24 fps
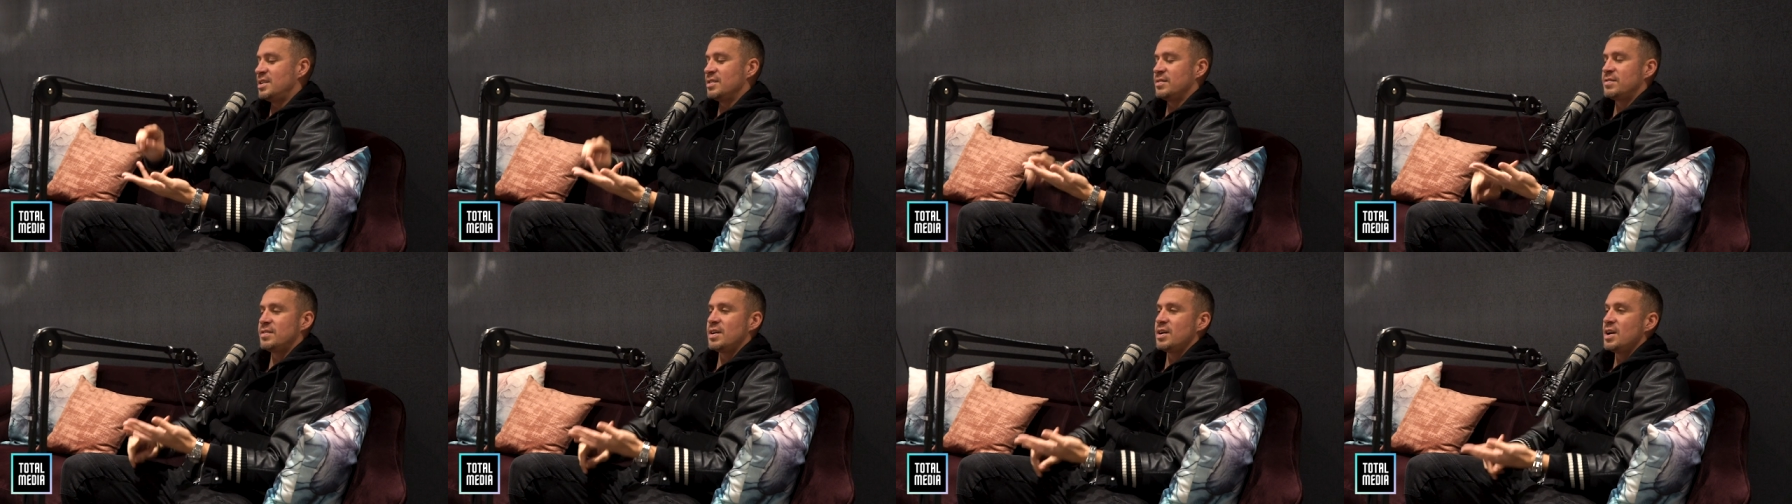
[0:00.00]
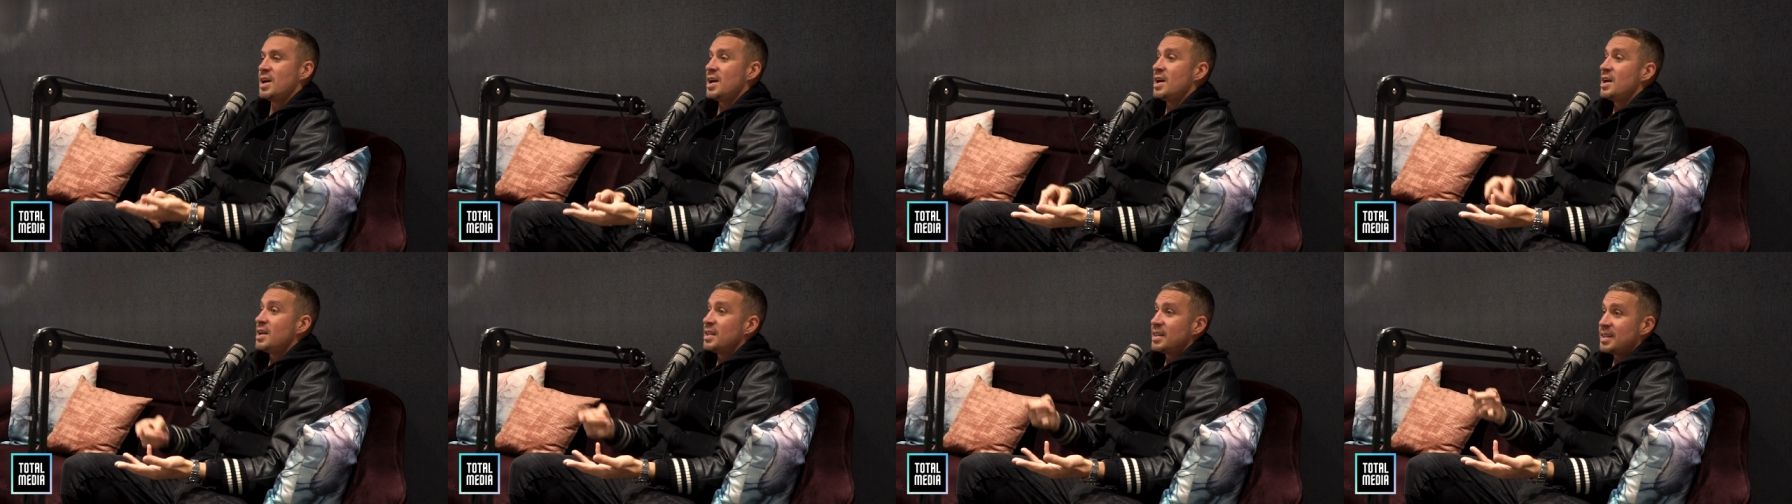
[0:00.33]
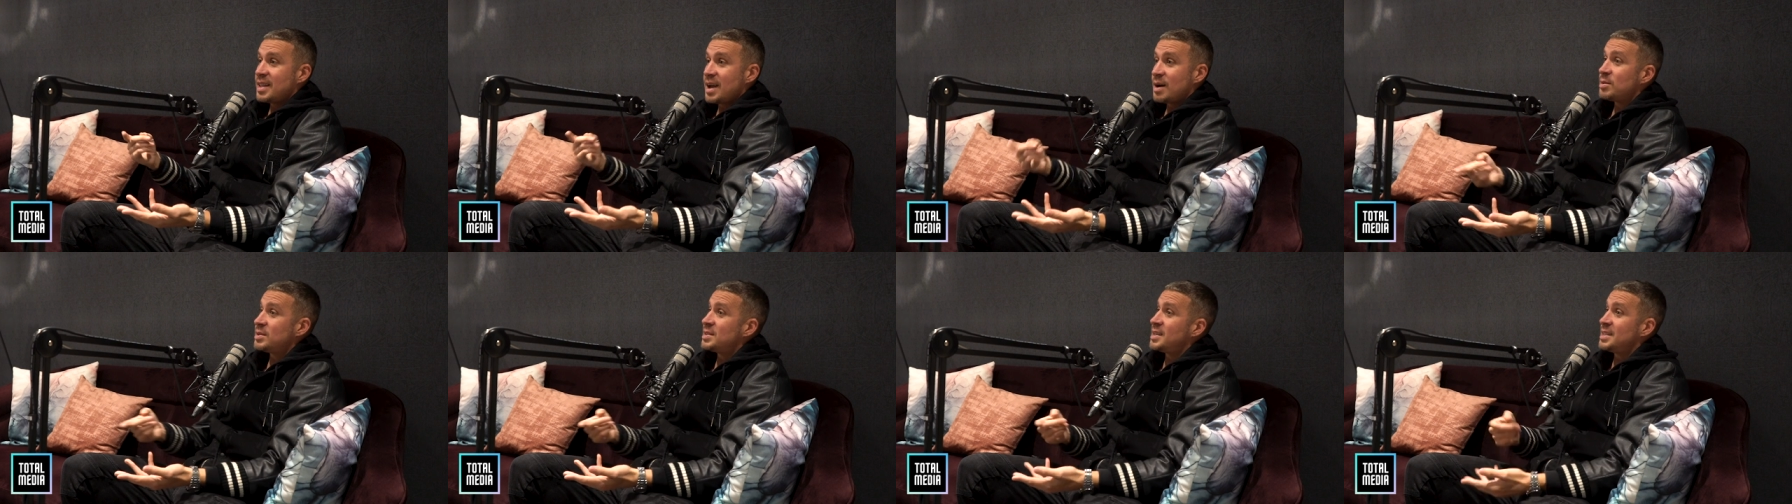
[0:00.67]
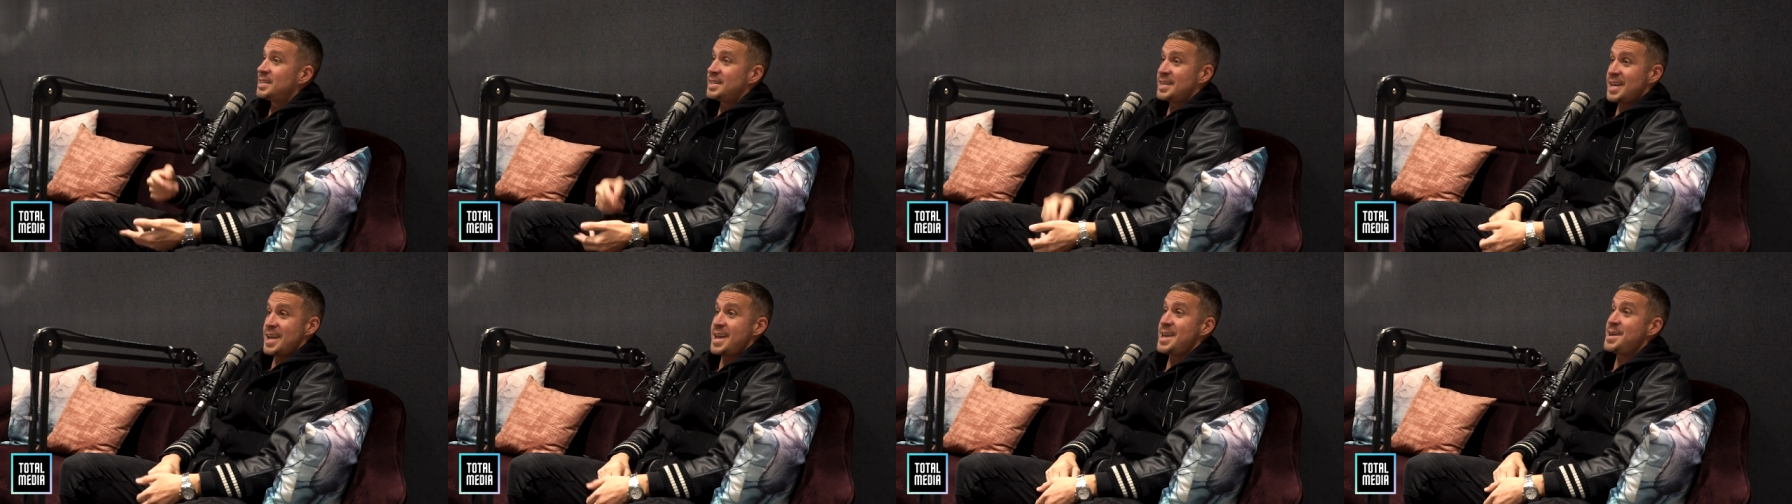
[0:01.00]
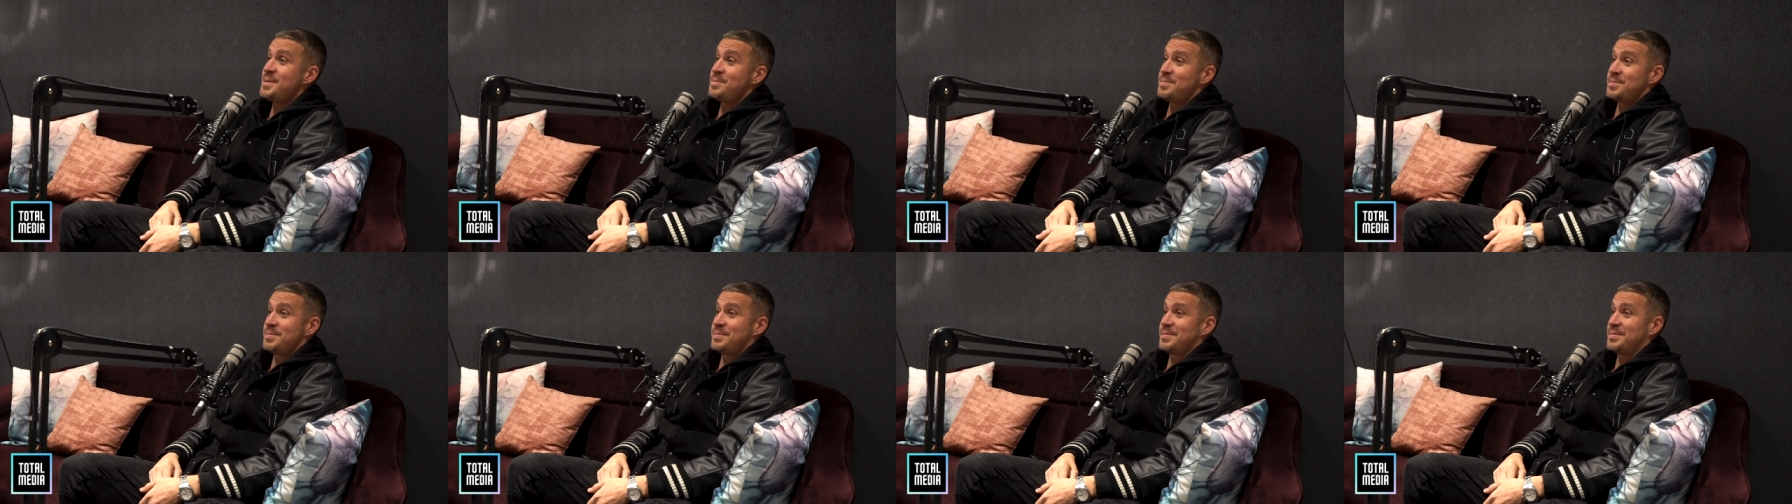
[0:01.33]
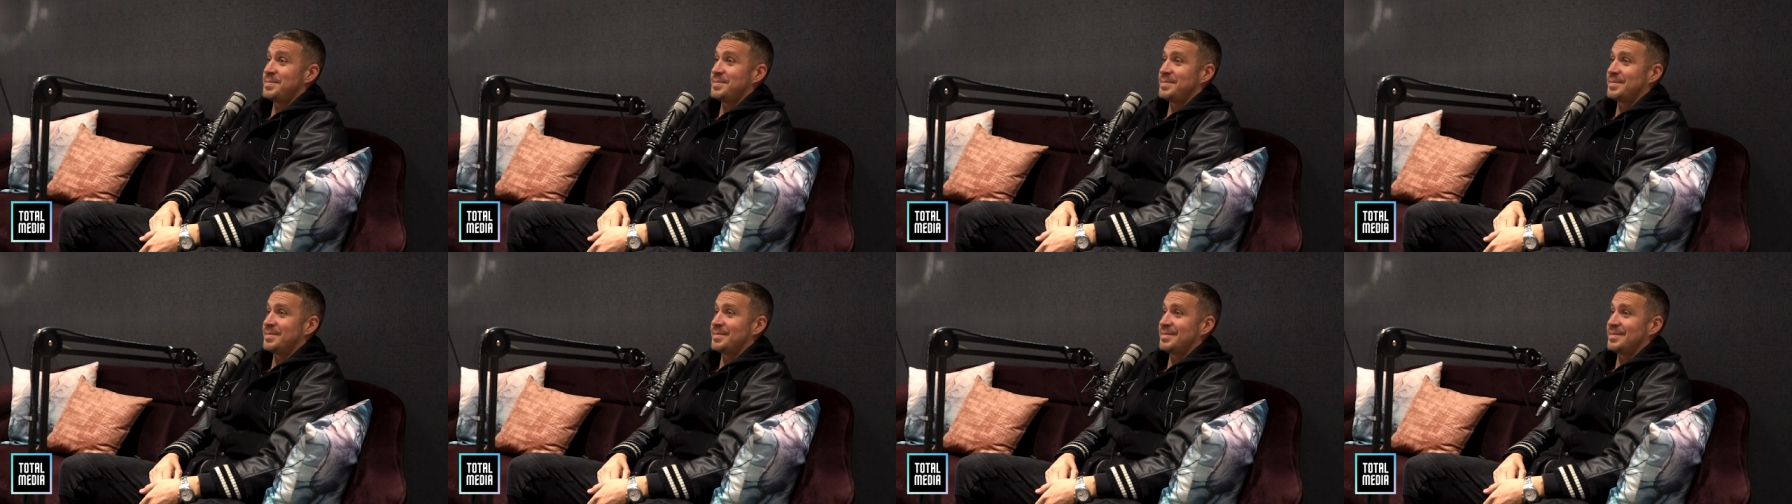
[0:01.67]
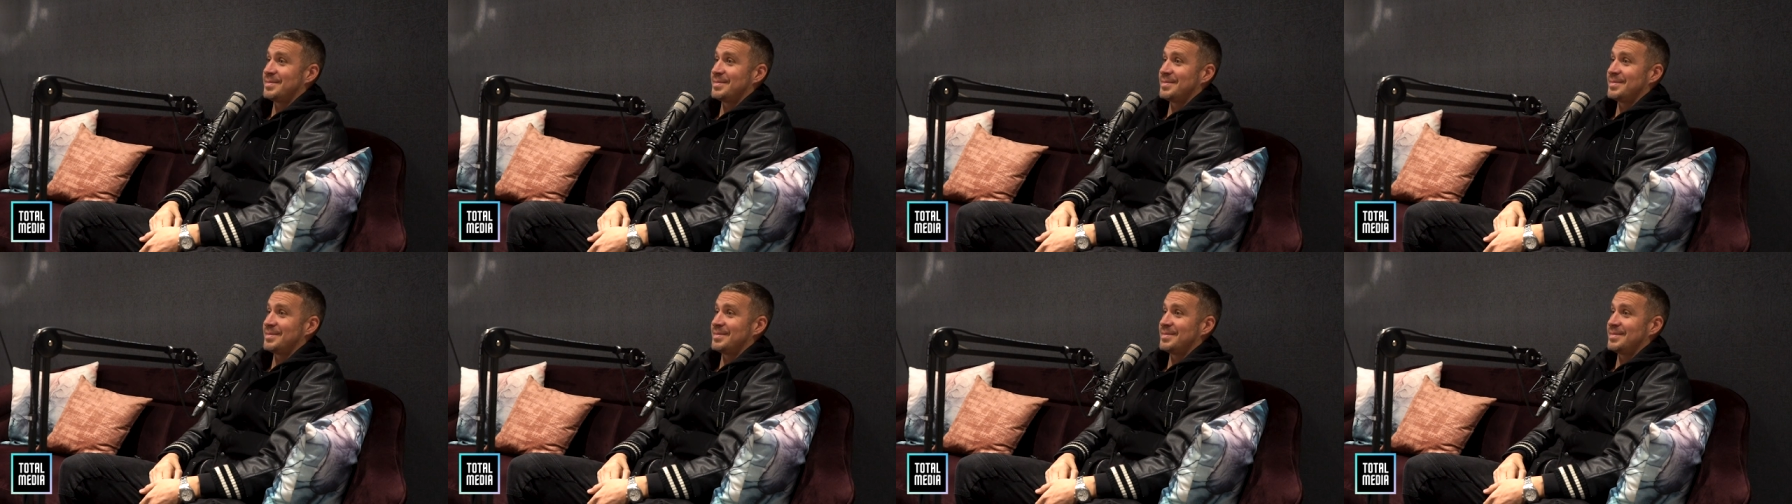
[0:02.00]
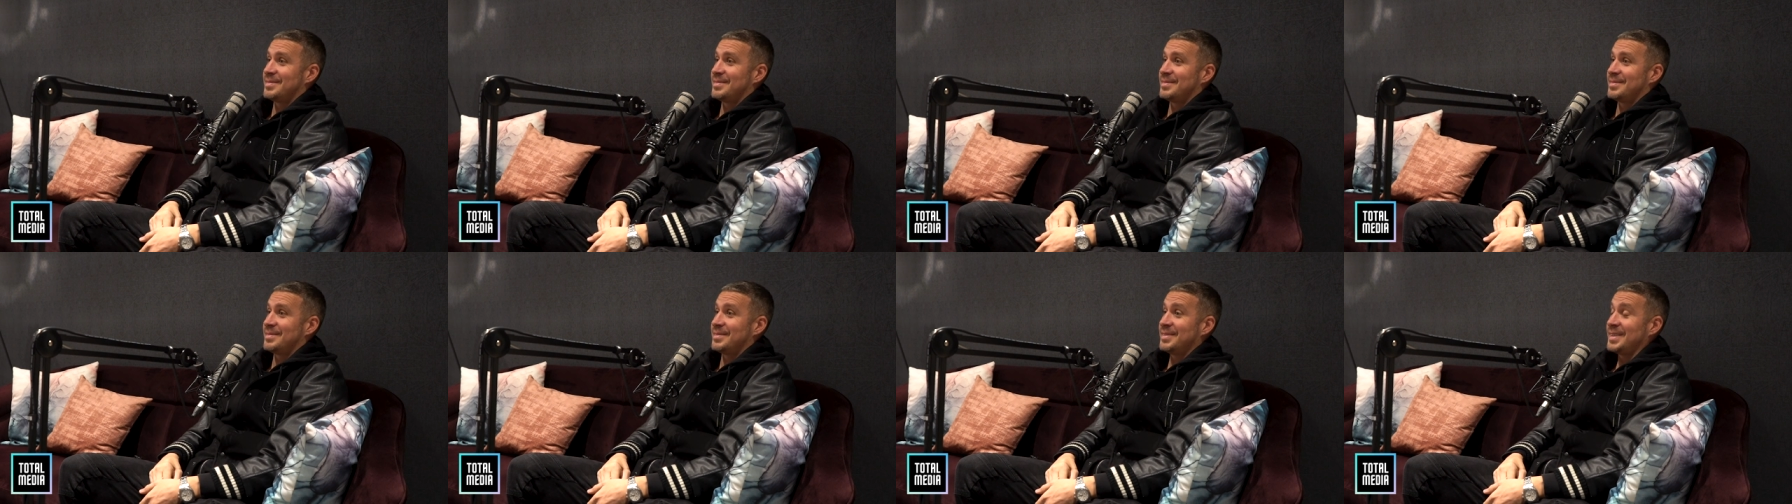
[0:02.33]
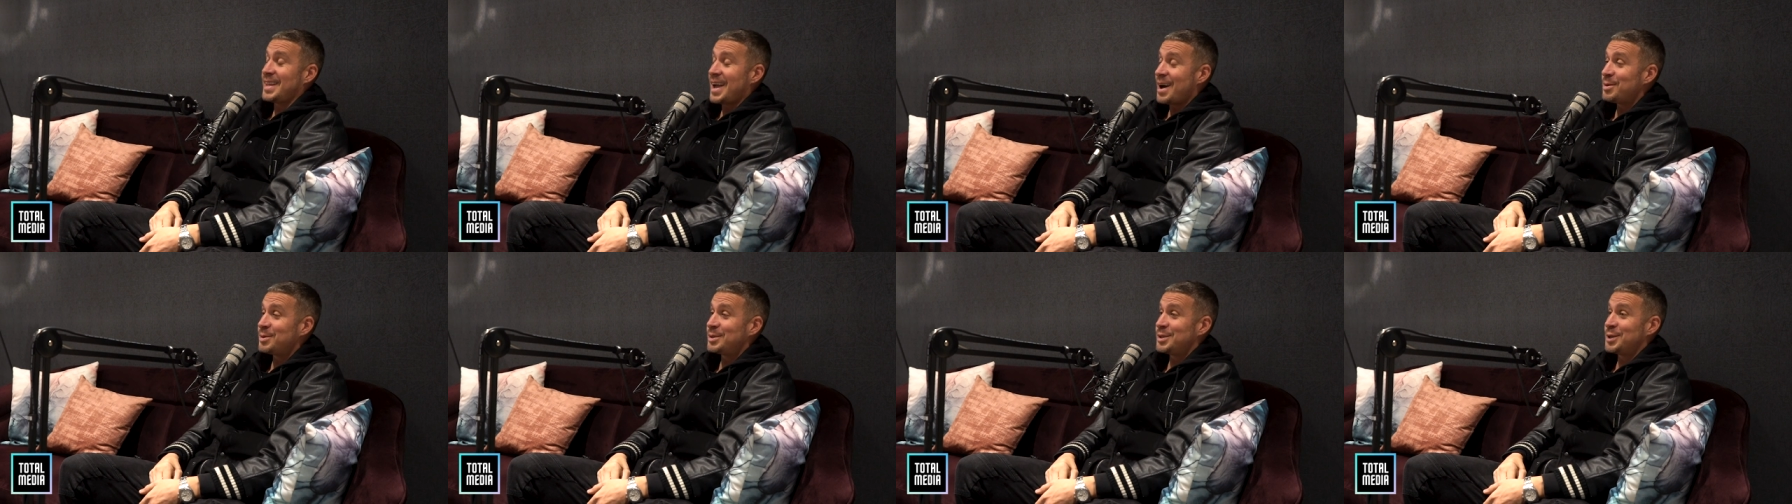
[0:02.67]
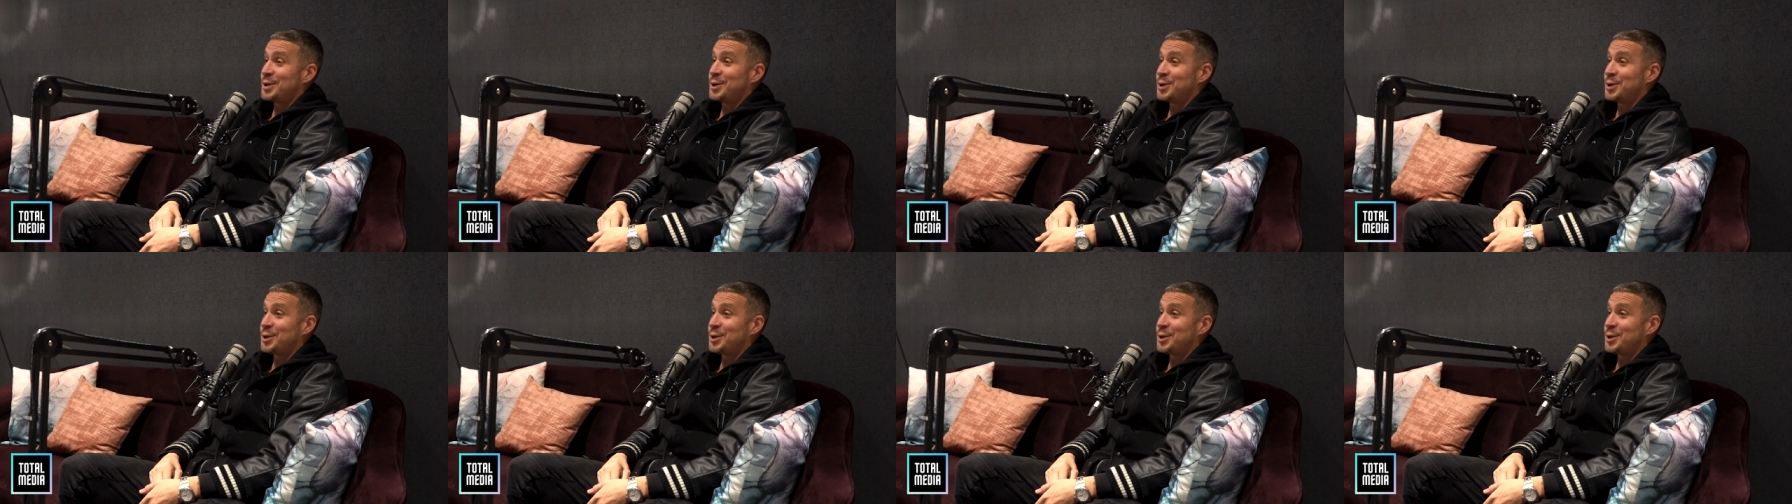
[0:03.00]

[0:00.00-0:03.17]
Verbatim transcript: Defi- that was a team. That was a